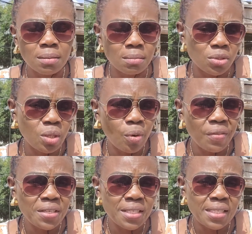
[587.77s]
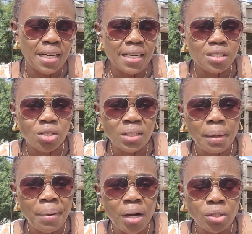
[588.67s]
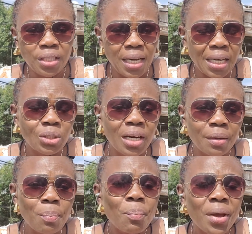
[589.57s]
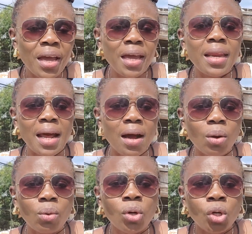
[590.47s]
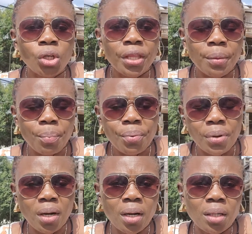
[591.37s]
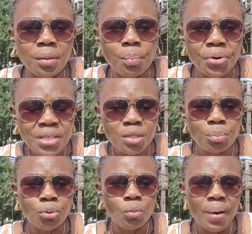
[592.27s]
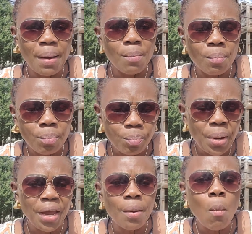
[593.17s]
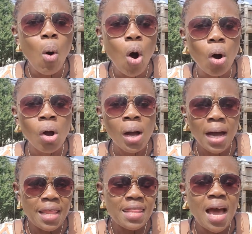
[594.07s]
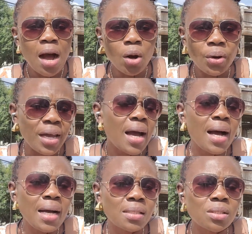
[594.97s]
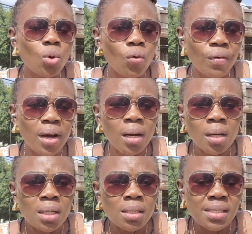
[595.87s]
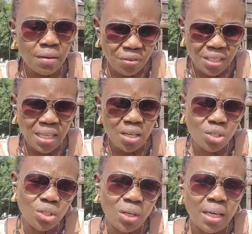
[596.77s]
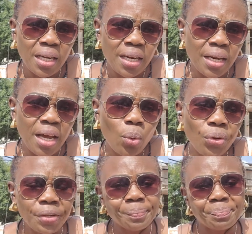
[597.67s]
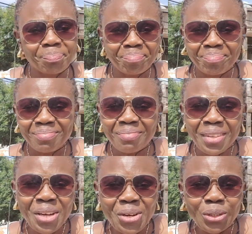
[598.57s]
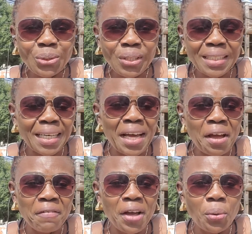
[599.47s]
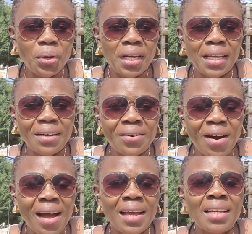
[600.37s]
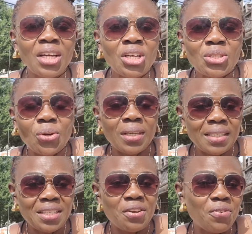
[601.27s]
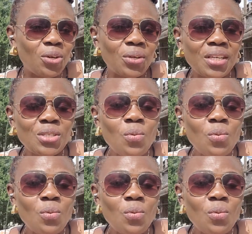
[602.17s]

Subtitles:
some of these things that I talked about. They actually pay down the principal by paying more, and now it has over $70,000 in equity. Go do it and help equity, right? So listen, if you're looking to